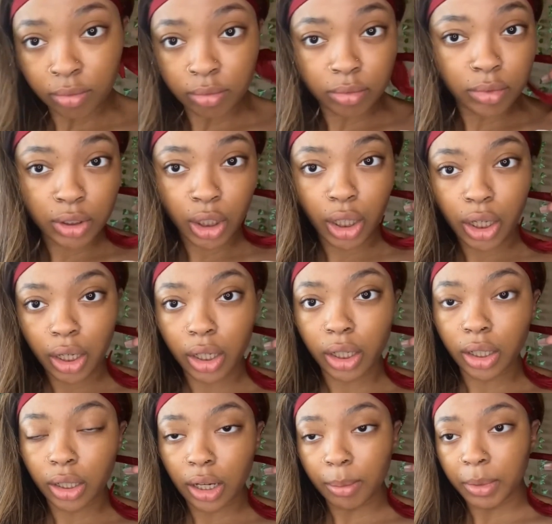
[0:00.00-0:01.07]
it's a curl,
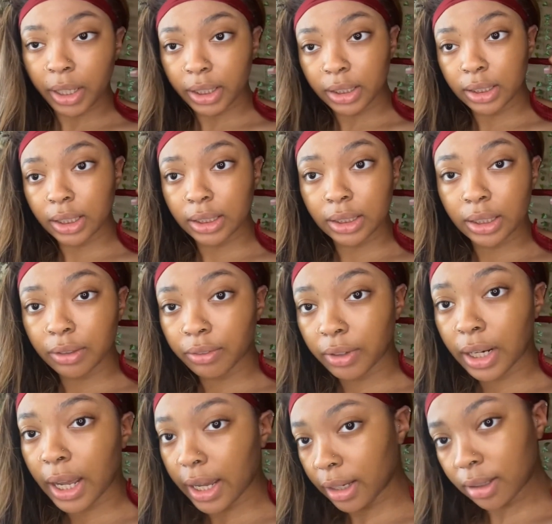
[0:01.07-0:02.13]
and I'm gonna let that sit for
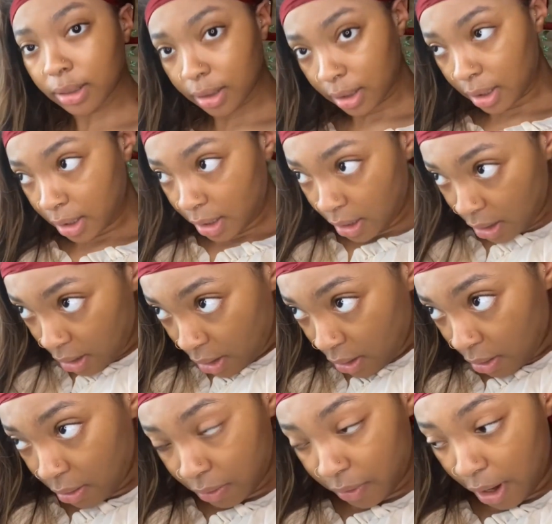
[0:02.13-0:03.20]
like
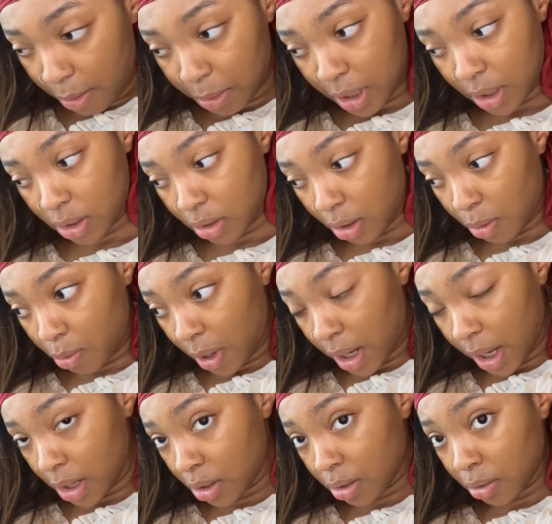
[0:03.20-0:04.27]
5 minutes or while
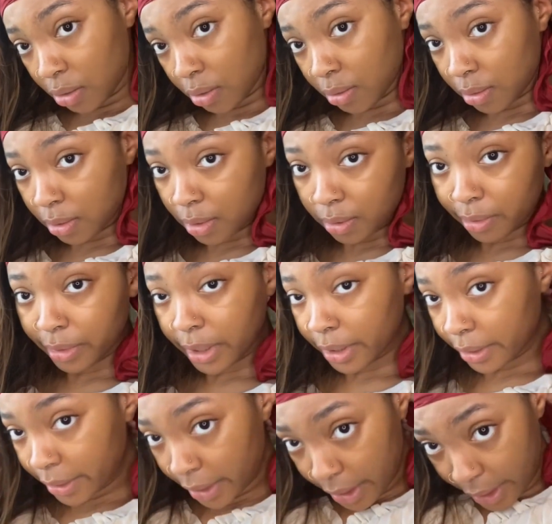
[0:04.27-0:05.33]
I do
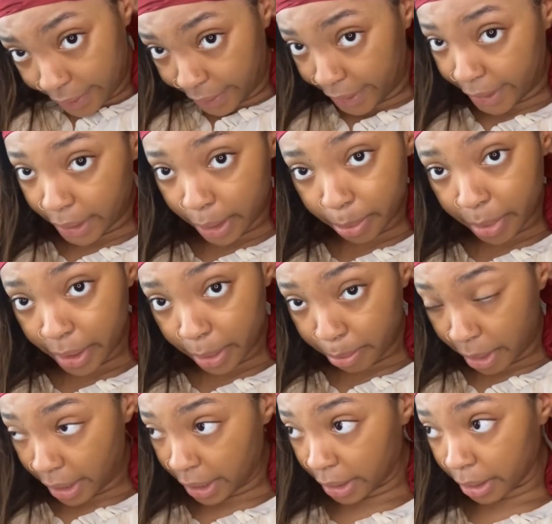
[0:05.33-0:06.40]
a teeny bit of
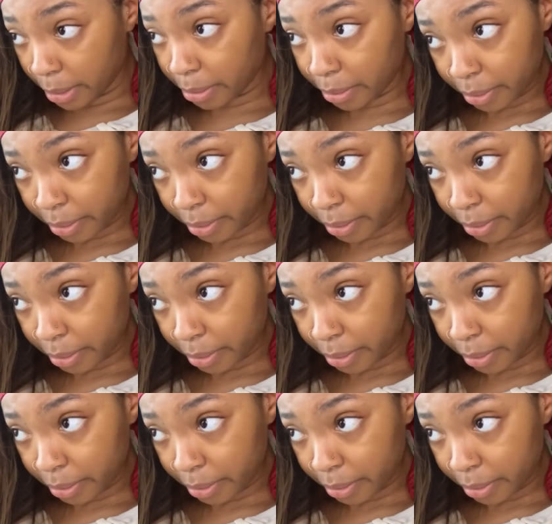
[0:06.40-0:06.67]
makeup.